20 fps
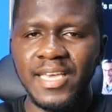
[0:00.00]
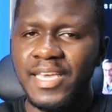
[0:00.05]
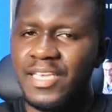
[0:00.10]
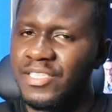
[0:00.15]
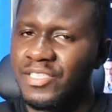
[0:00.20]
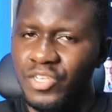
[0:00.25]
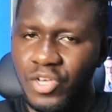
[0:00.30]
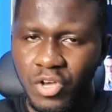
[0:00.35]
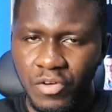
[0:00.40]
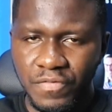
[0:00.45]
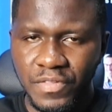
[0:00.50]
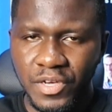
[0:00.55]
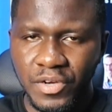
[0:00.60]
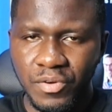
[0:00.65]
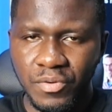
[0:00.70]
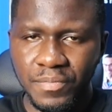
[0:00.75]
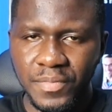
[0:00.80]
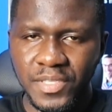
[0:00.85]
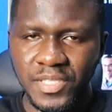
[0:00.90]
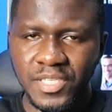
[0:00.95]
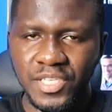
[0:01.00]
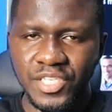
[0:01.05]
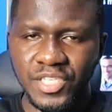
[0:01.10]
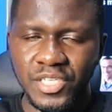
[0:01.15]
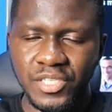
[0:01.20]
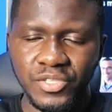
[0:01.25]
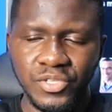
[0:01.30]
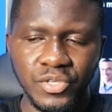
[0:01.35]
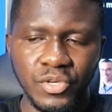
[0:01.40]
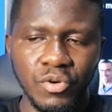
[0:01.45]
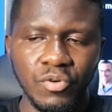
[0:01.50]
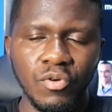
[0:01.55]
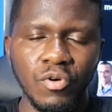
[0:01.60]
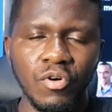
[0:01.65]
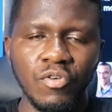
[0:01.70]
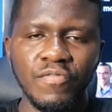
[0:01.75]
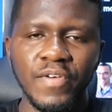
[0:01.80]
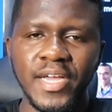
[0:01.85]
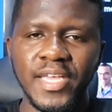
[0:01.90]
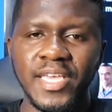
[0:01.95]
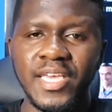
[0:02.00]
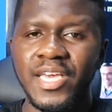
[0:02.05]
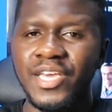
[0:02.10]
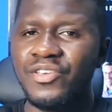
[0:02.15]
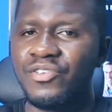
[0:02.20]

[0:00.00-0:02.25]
8 of the competition. So over here